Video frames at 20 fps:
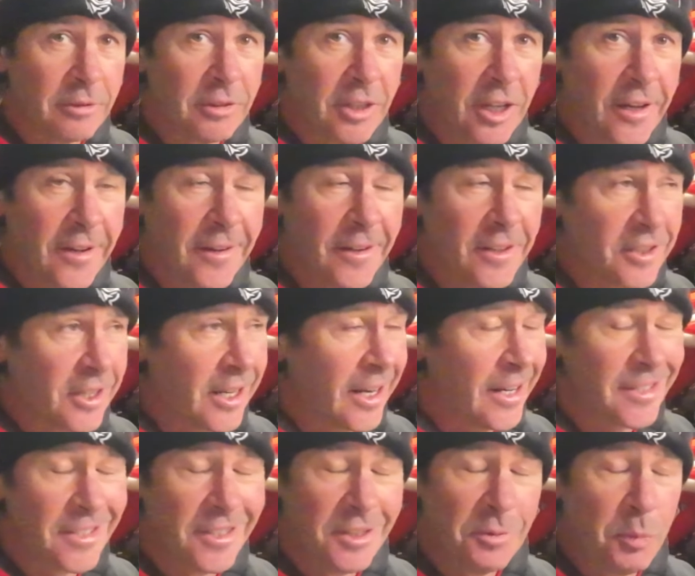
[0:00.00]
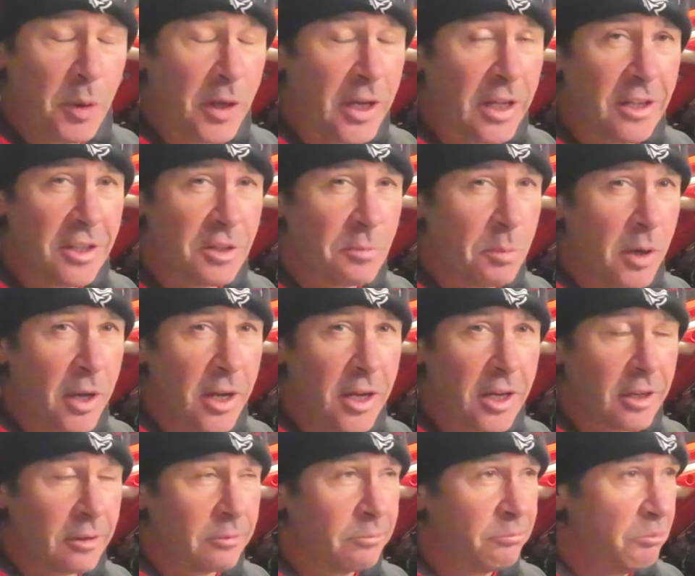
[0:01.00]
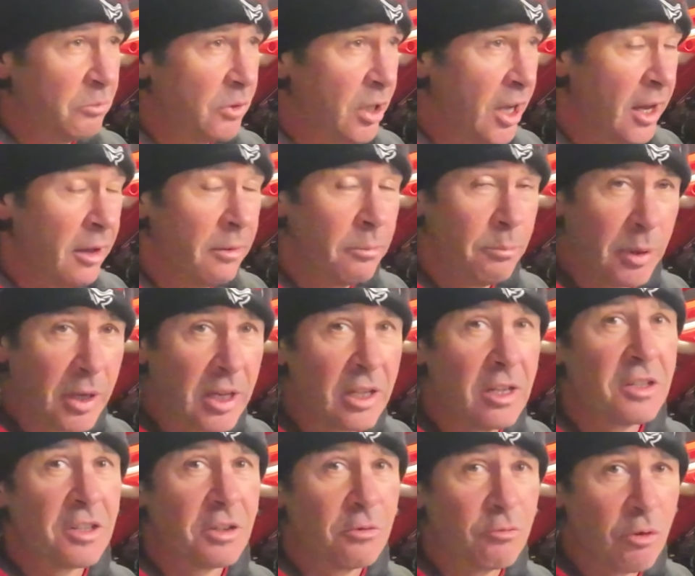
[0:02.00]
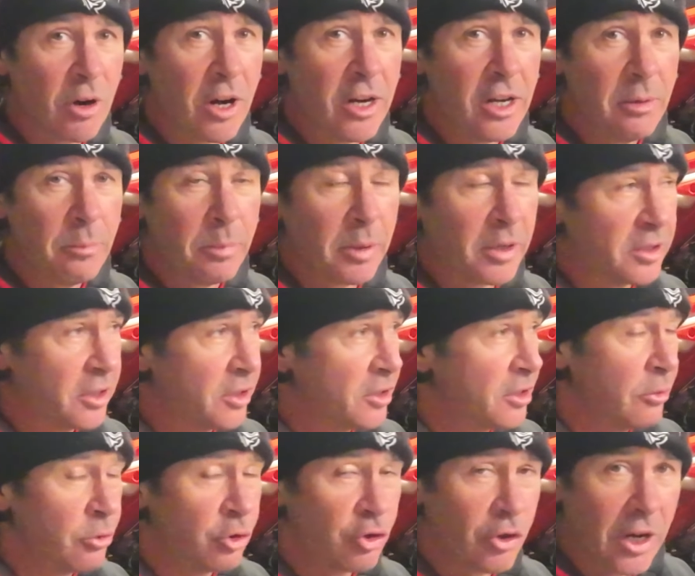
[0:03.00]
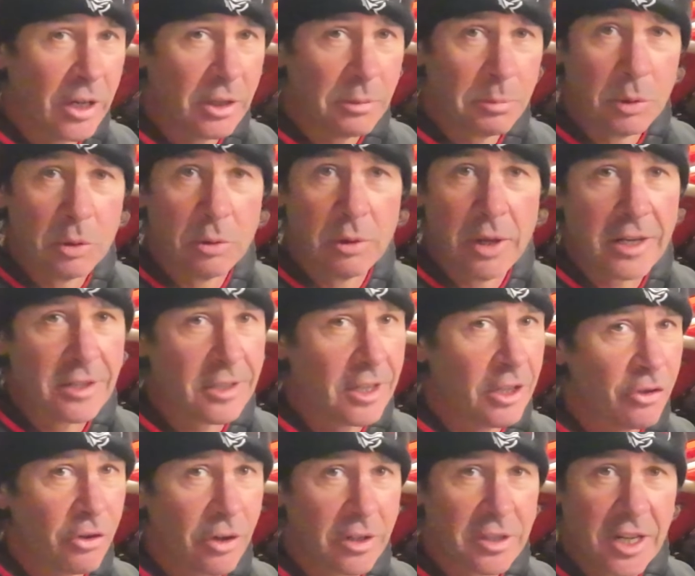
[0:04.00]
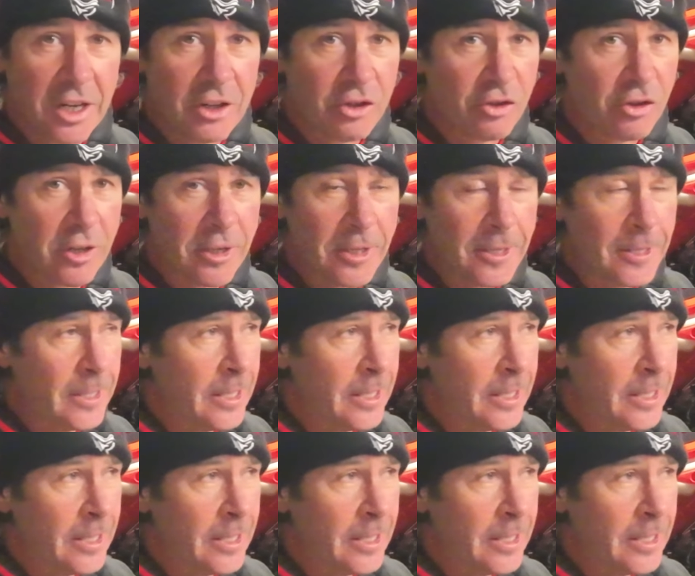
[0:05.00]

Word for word: Yeah, it's classed as a beginner's bike. Yeah, beginners can ride it because it's so tractable, etc., etc.